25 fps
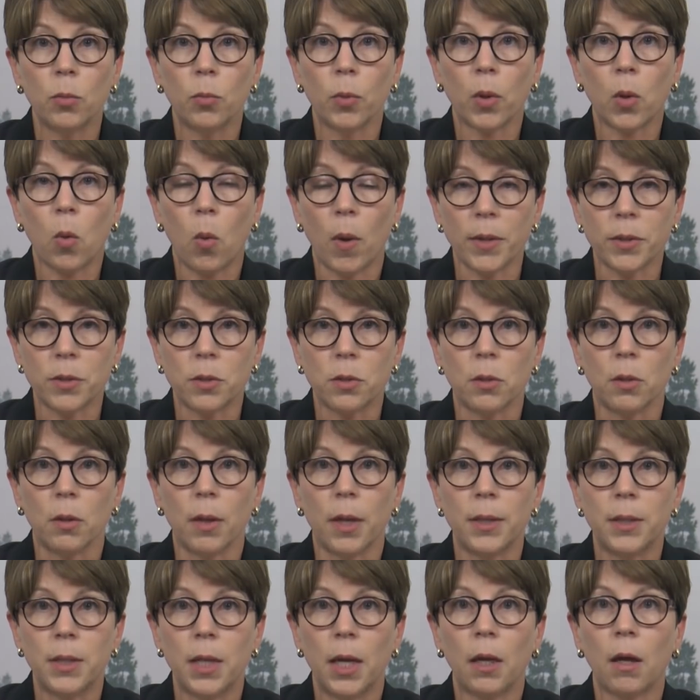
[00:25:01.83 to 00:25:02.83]
requester
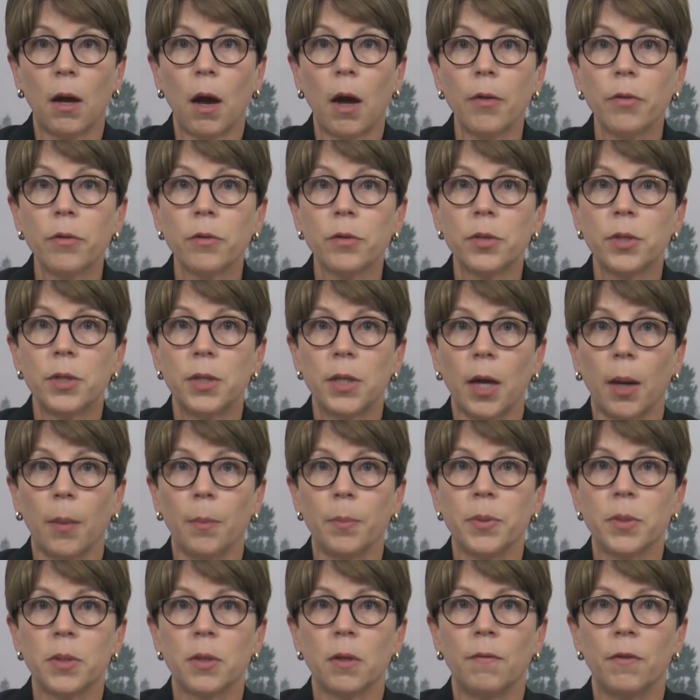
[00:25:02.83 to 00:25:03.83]
and take other
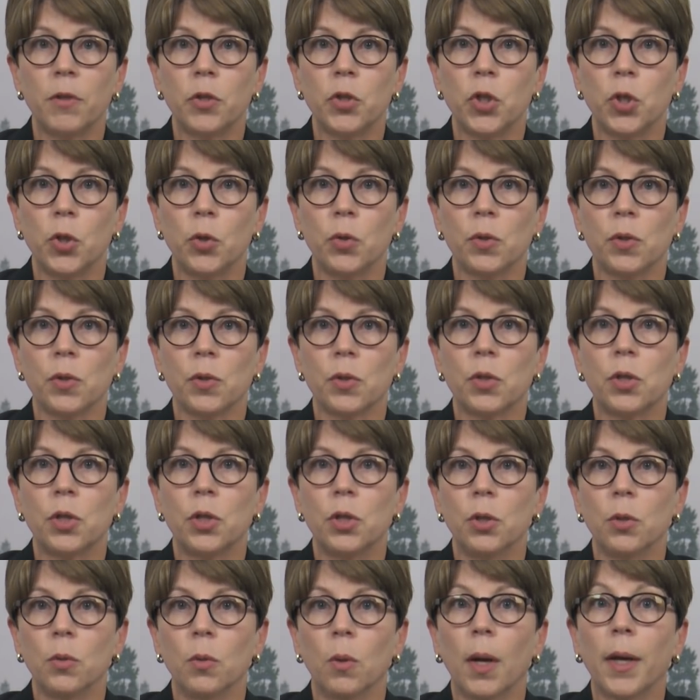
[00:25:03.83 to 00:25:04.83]
steps if it chooses to
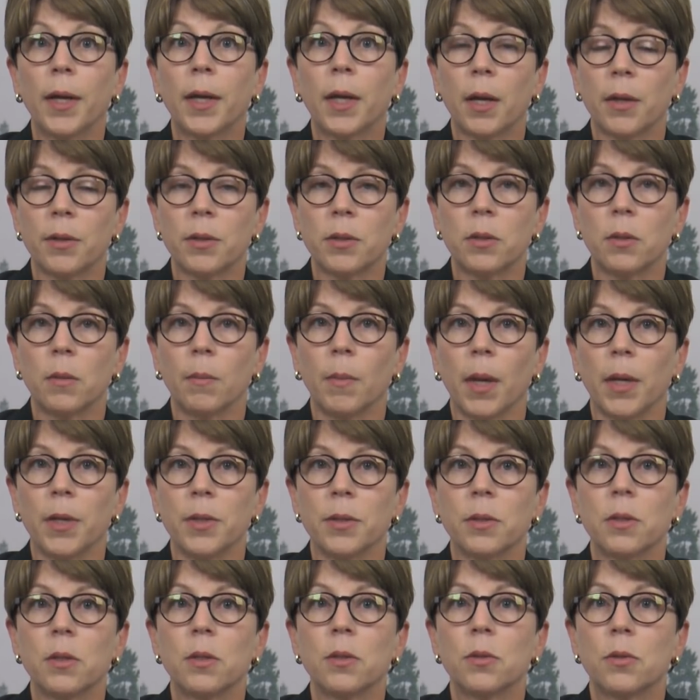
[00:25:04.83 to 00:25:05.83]
do a
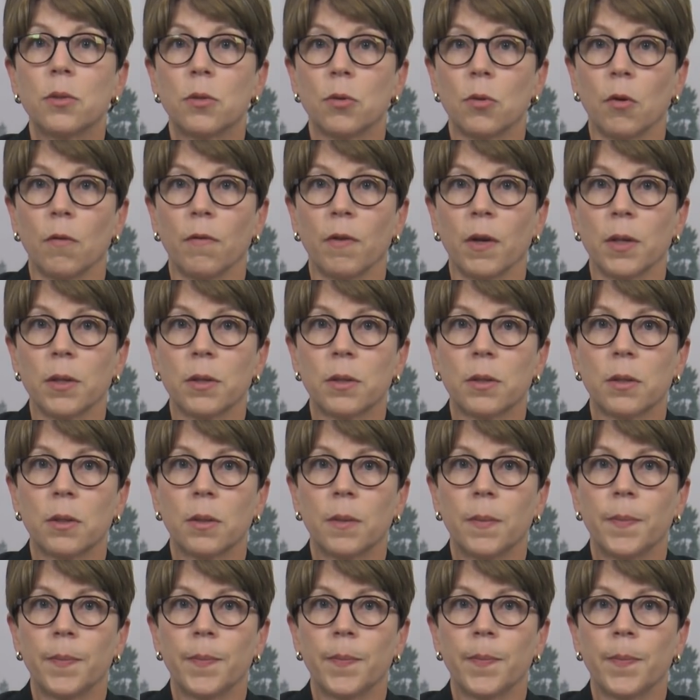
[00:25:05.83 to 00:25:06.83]
customized service.
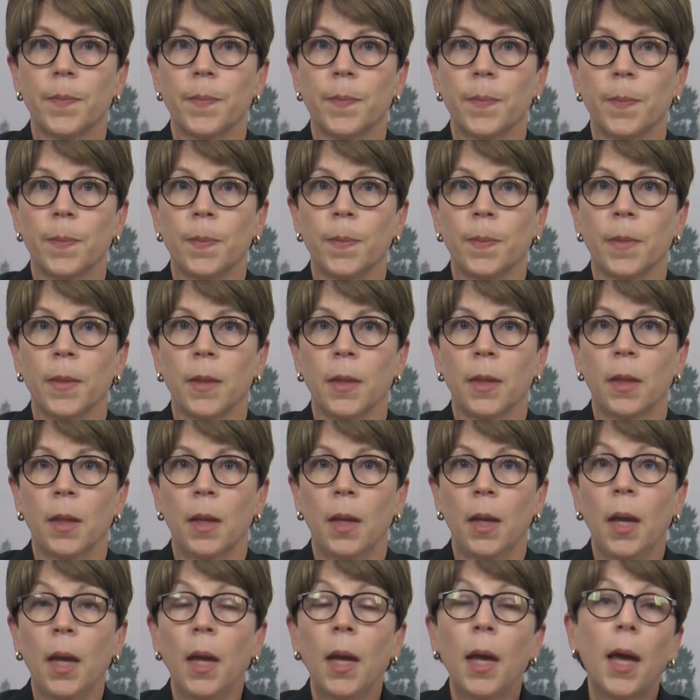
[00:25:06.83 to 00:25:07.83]

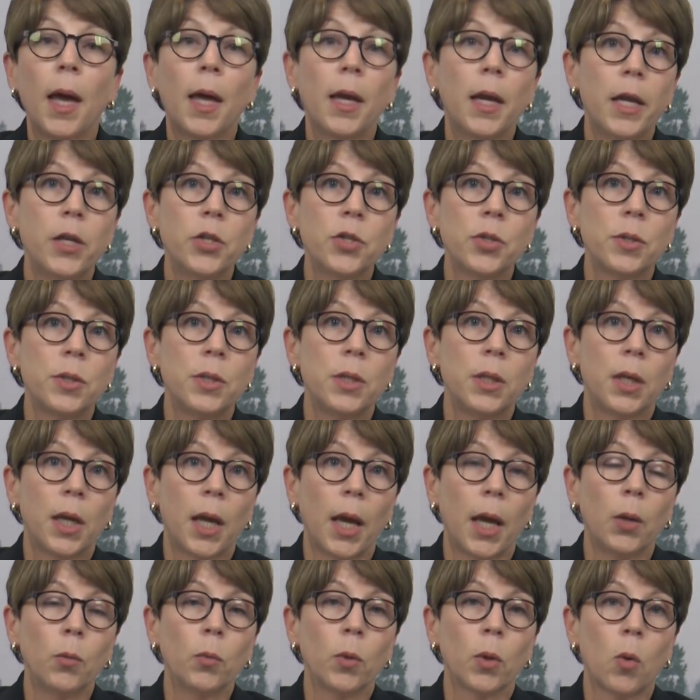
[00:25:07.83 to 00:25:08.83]
An agency
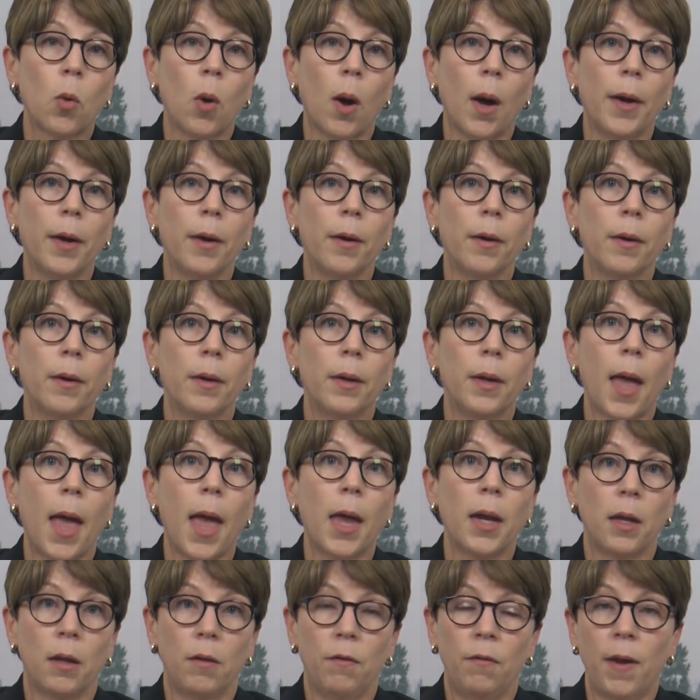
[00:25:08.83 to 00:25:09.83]
can require
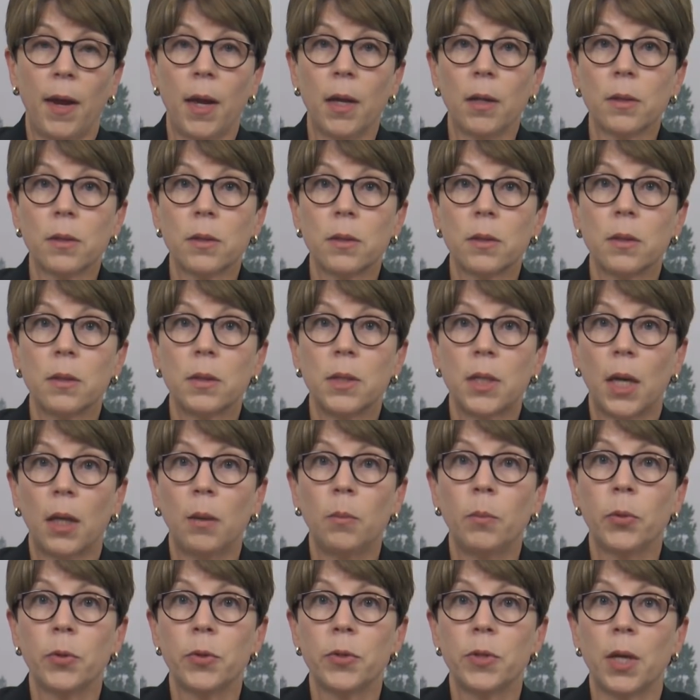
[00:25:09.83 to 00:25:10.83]
an advance
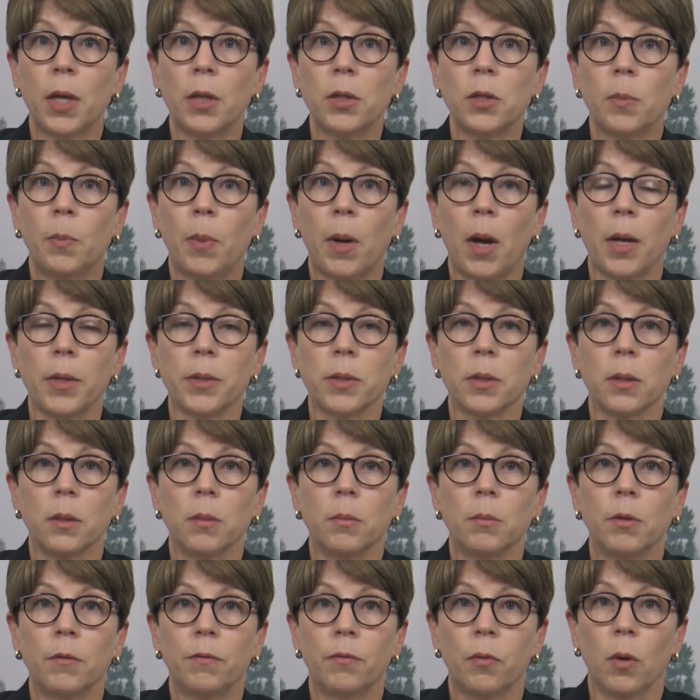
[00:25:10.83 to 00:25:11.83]
10% deposit
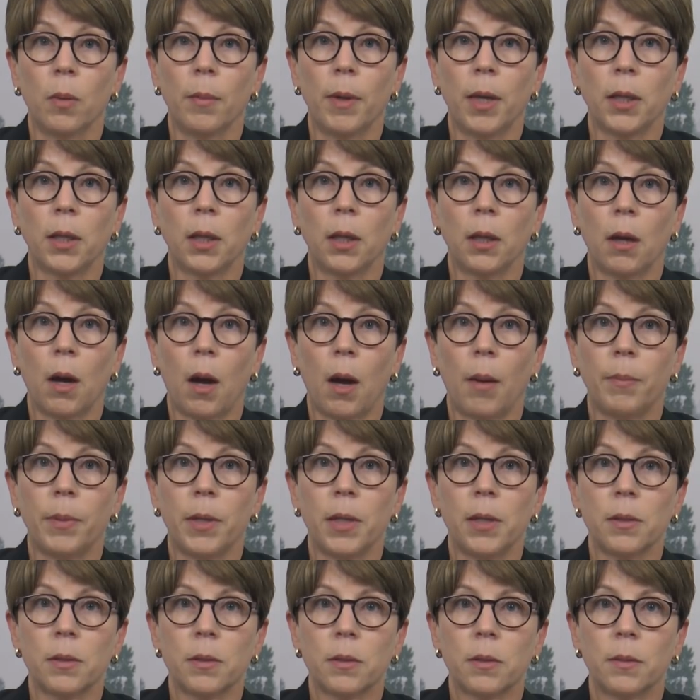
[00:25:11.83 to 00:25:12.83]
before making
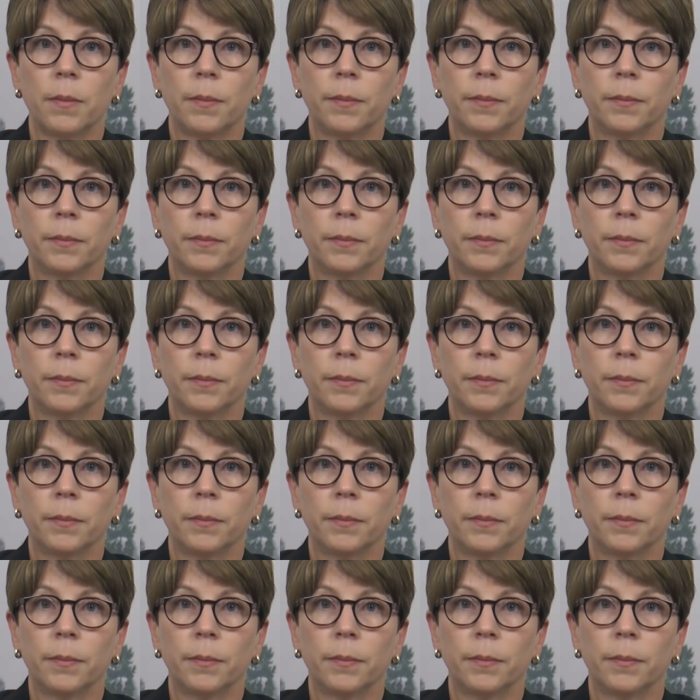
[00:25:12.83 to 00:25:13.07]
copies.